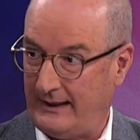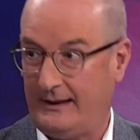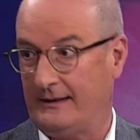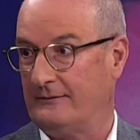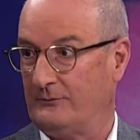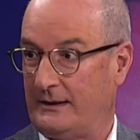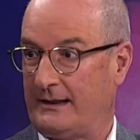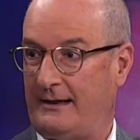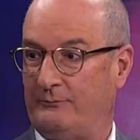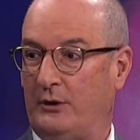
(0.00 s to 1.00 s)
hey, we
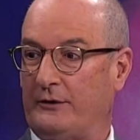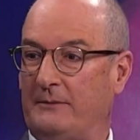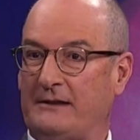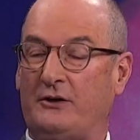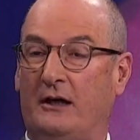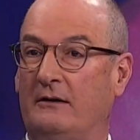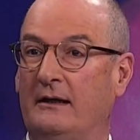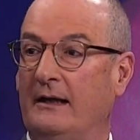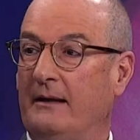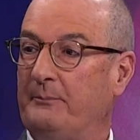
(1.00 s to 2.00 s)
can have more than one child.
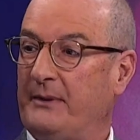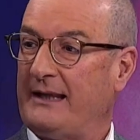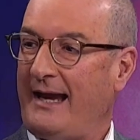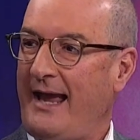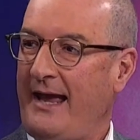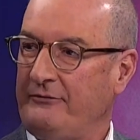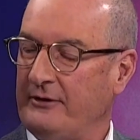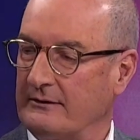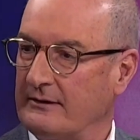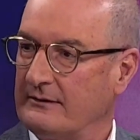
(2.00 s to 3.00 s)
Well, they haven't.